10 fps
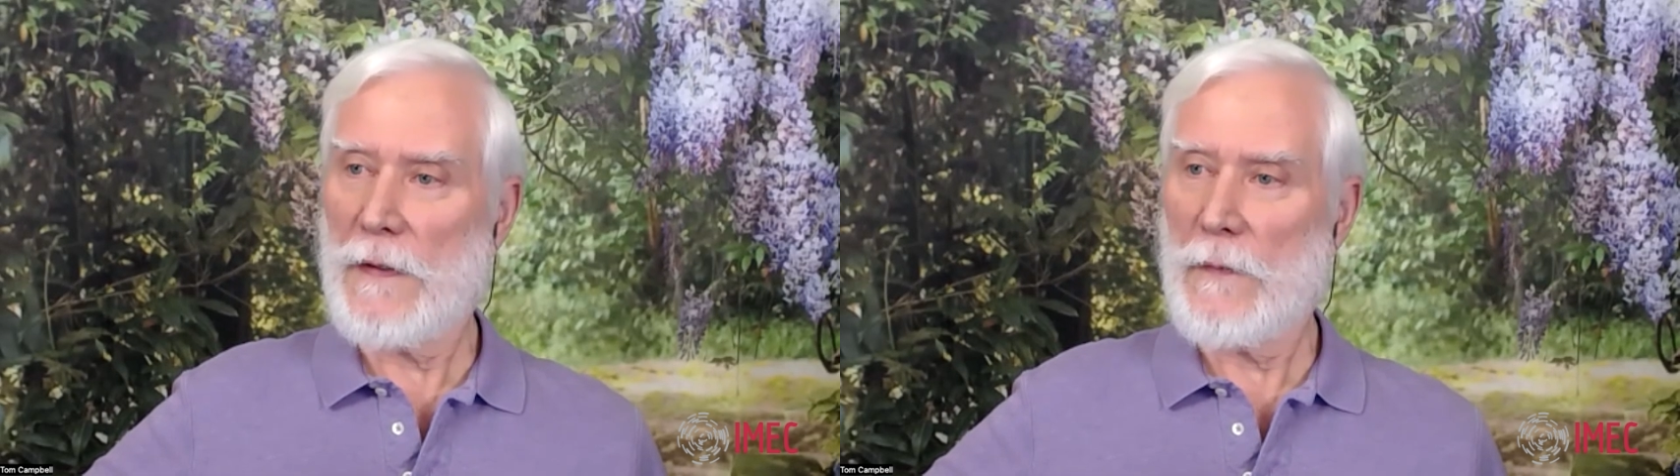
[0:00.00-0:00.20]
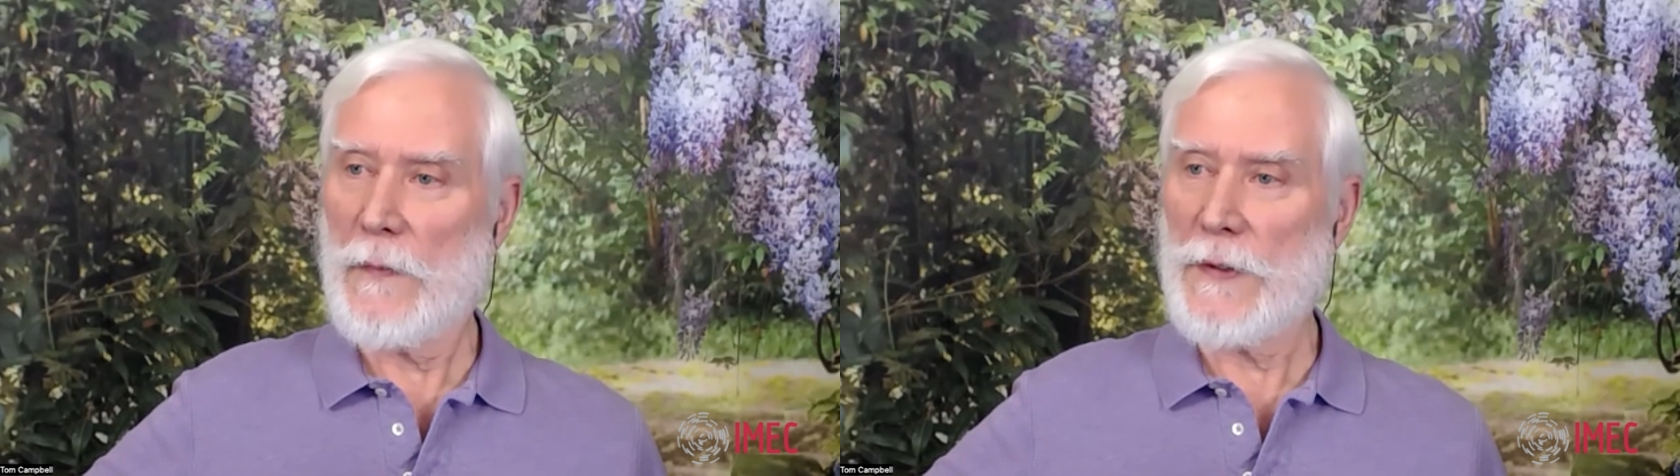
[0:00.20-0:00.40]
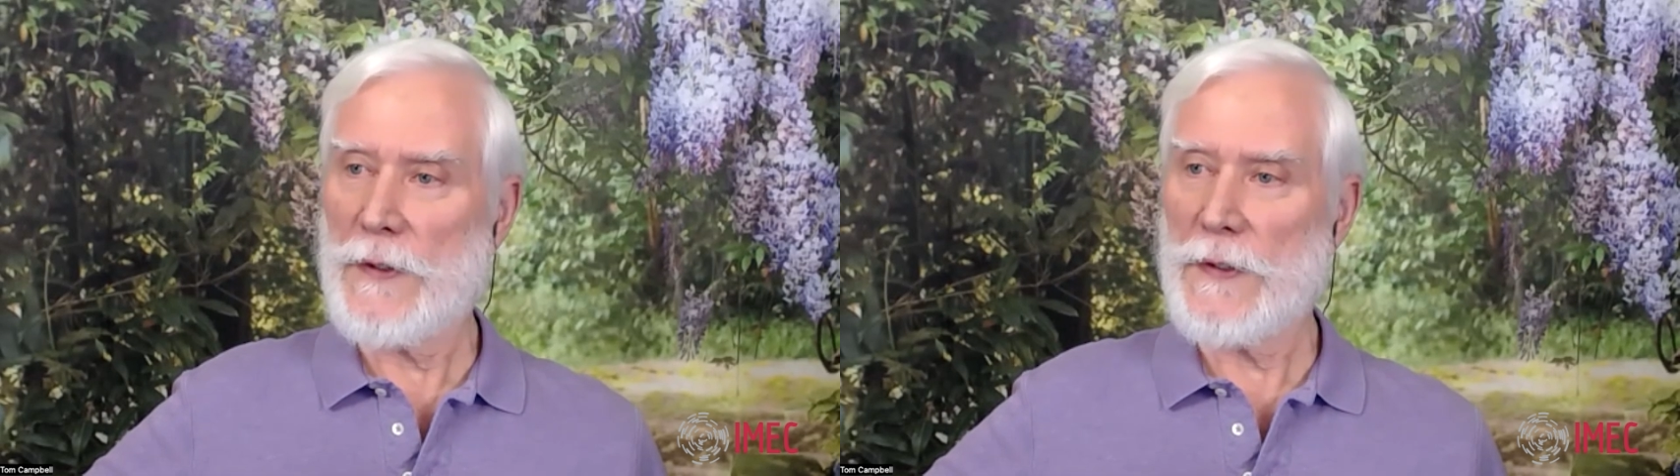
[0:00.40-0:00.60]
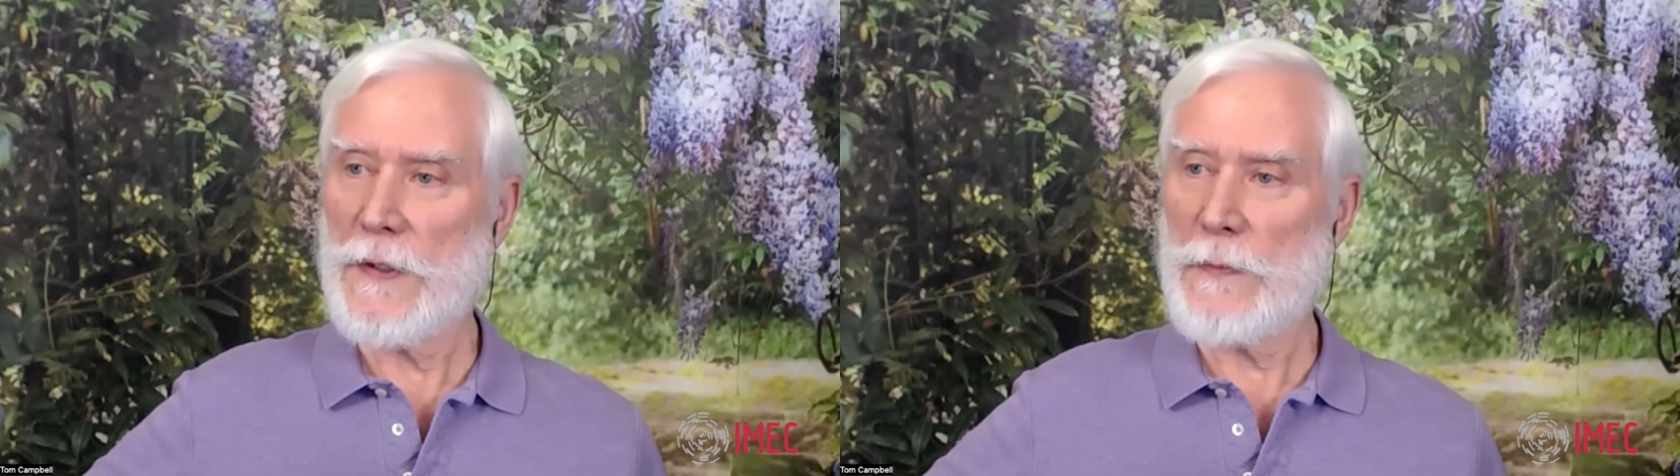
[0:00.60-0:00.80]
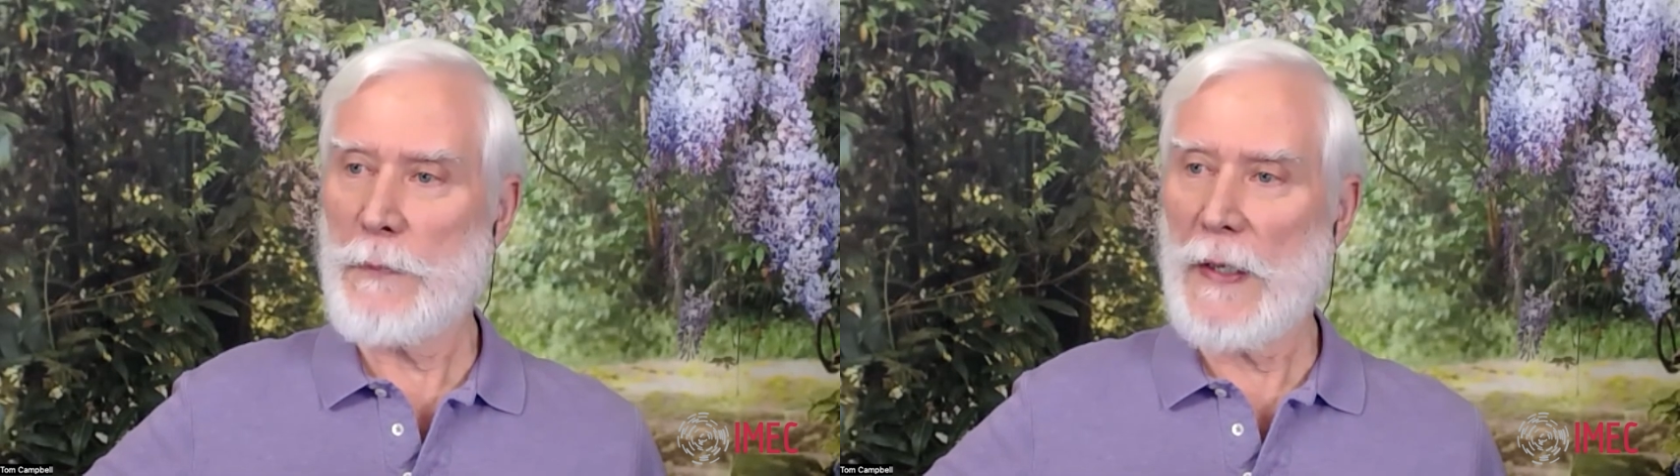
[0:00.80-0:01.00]
which is
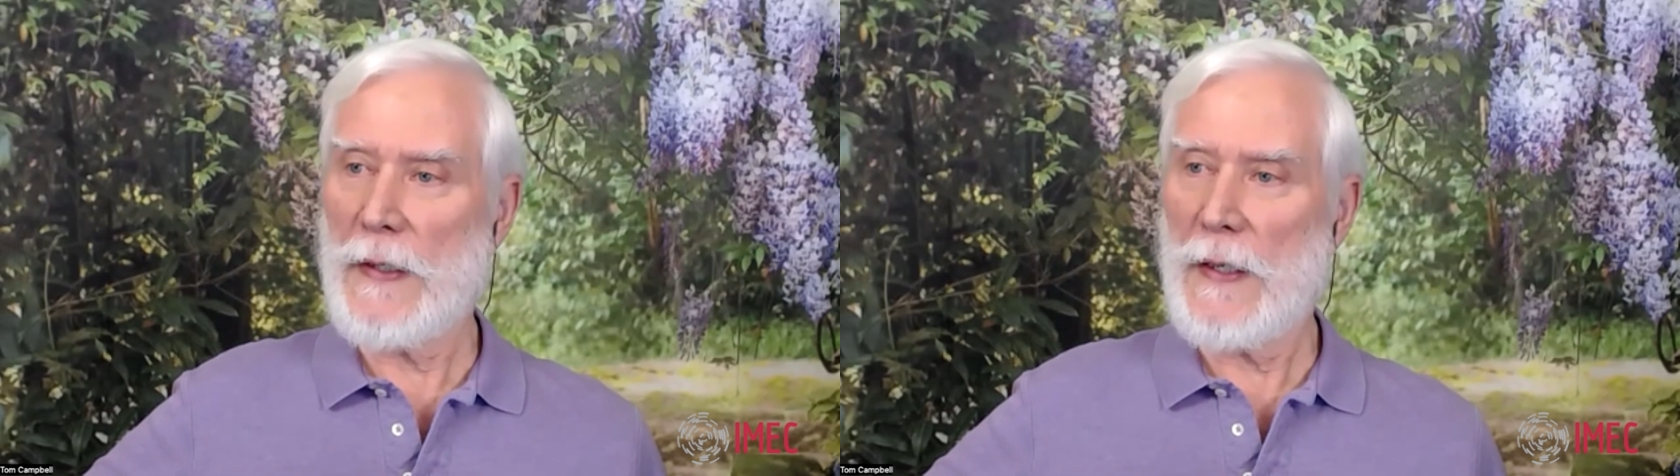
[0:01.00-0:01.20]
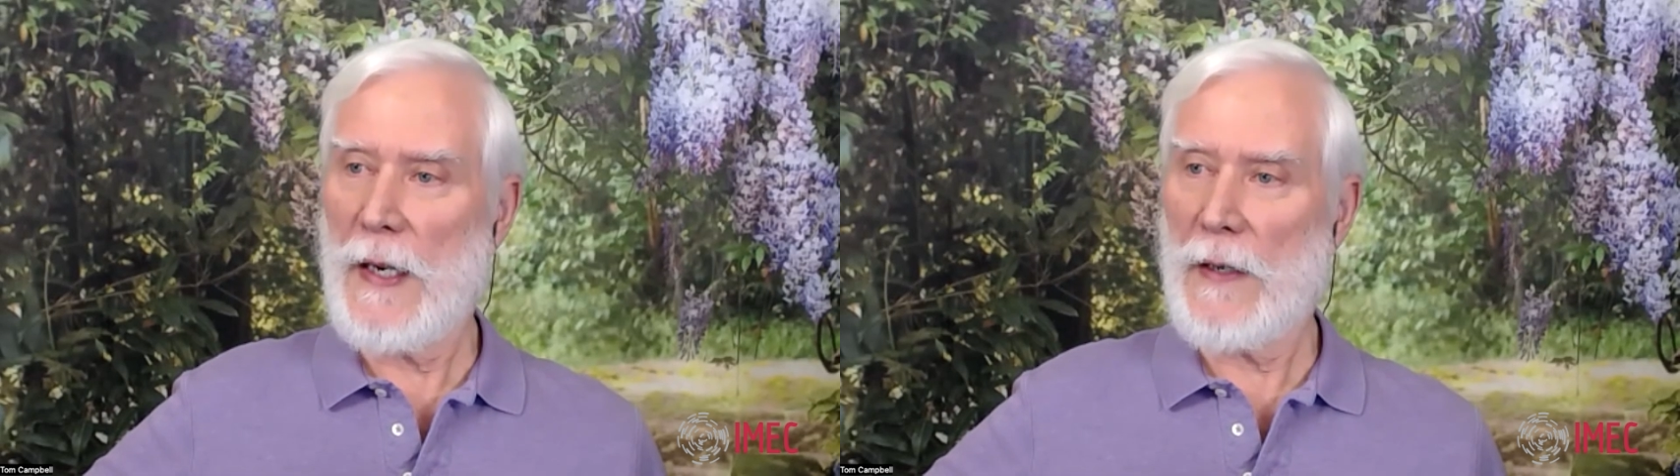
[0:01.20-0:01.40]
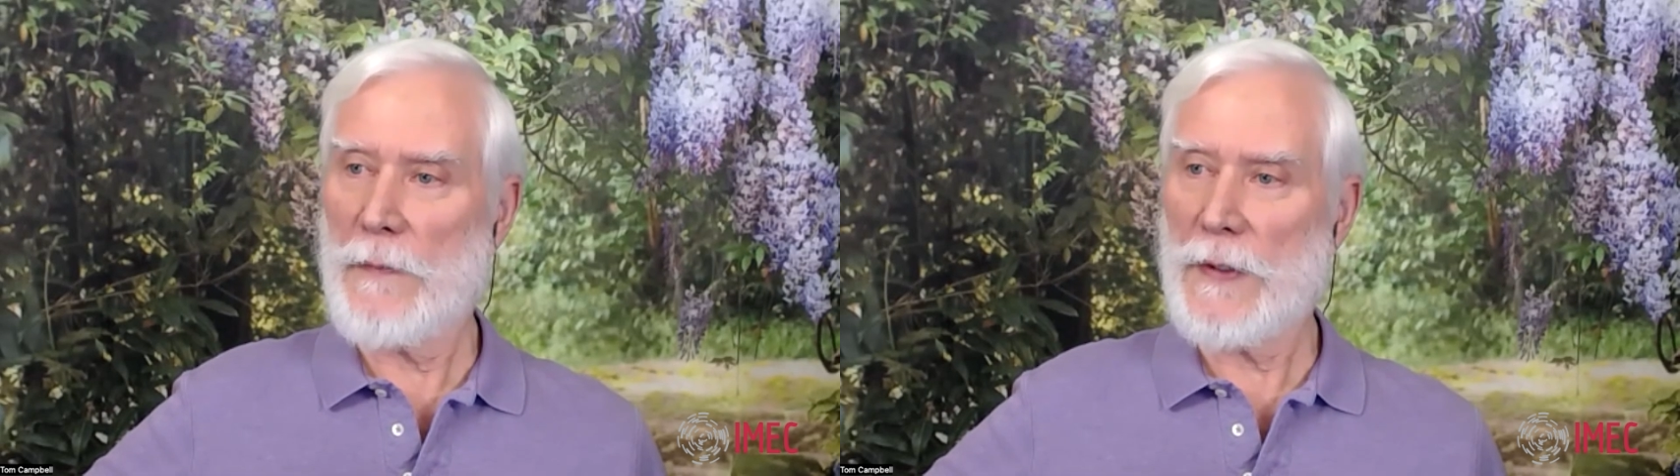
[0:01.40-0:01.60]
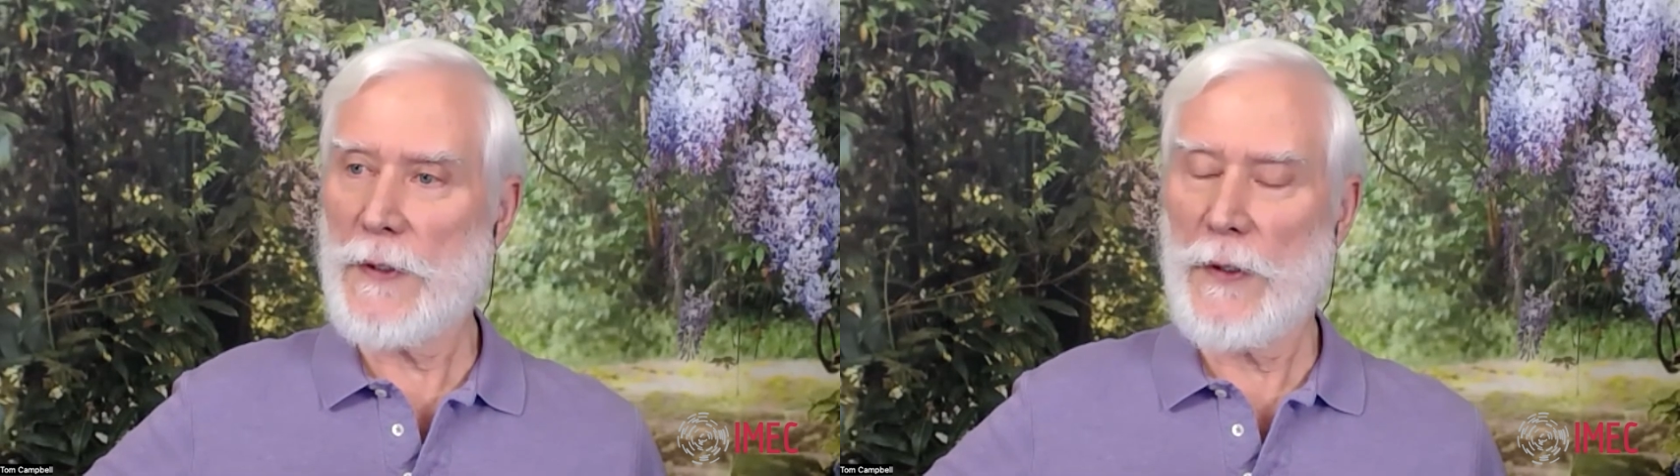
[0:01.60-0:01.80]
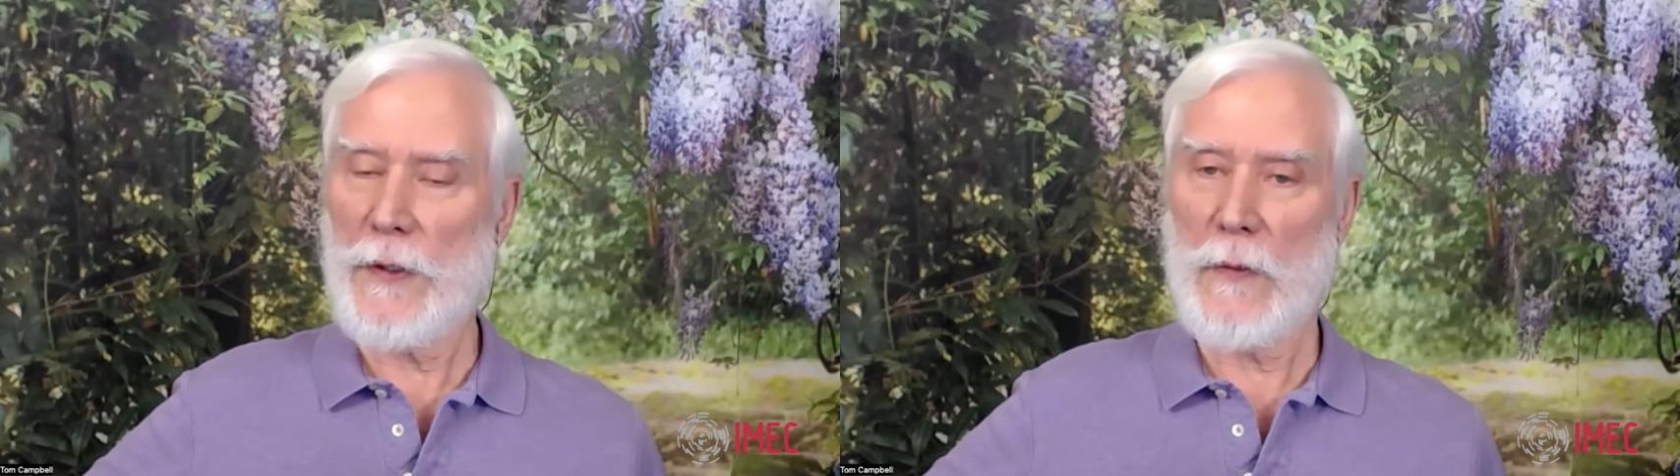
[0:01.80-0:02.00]
this buttoned down
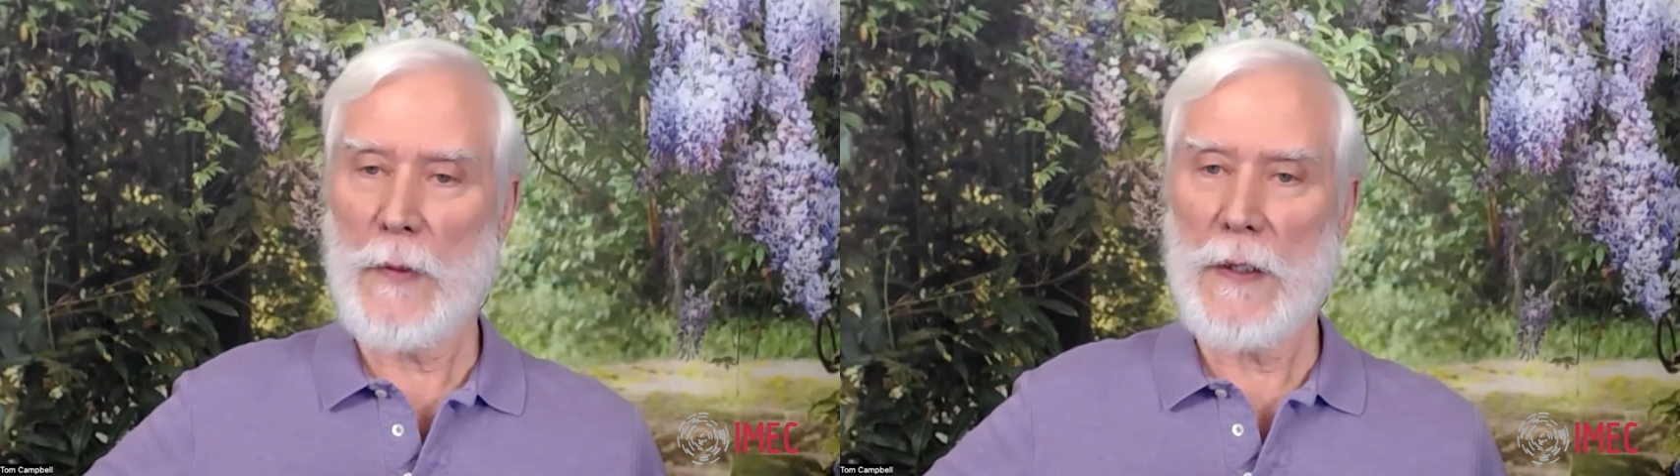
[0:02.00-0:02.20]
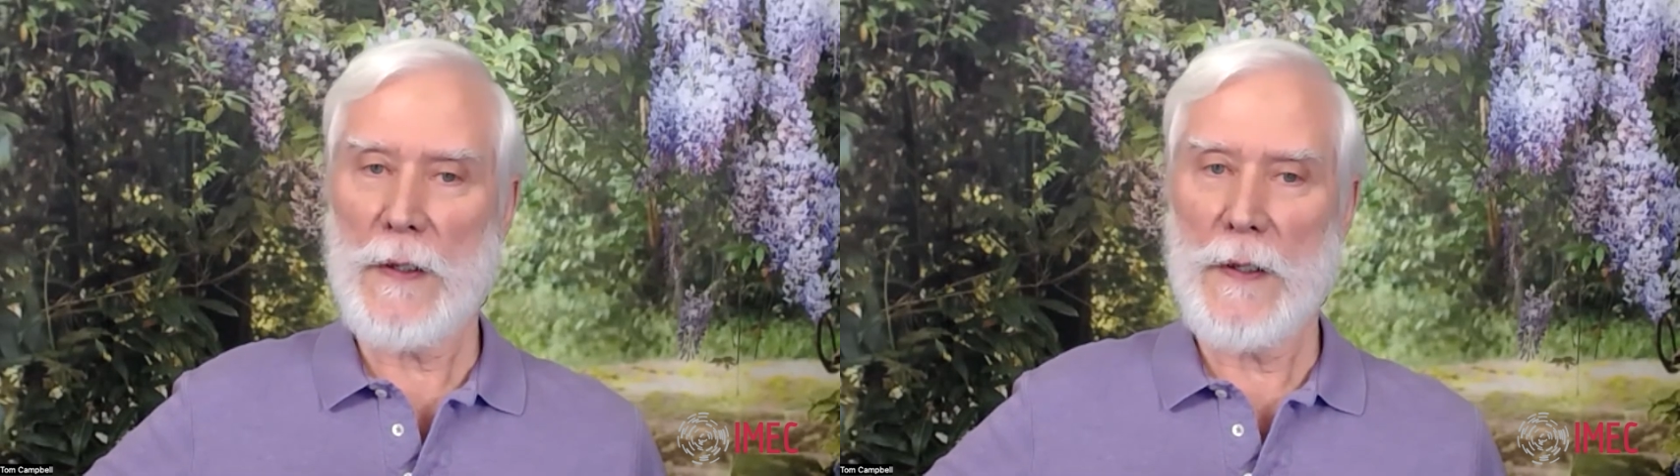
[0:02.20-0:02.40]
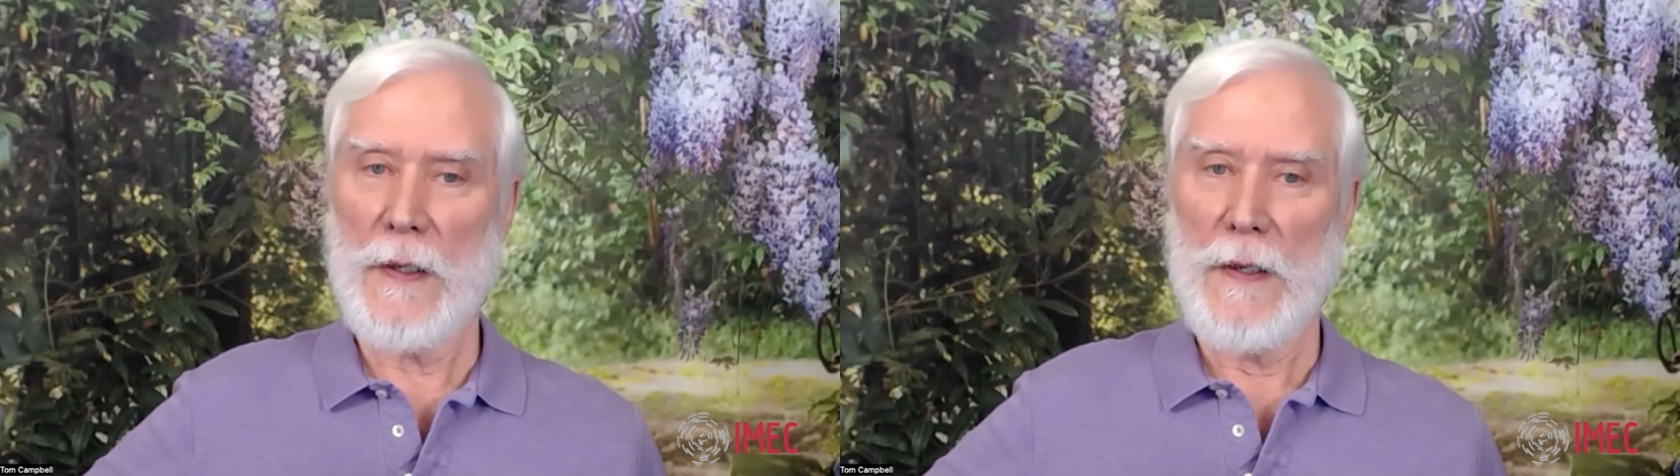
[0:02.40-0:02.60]
material world,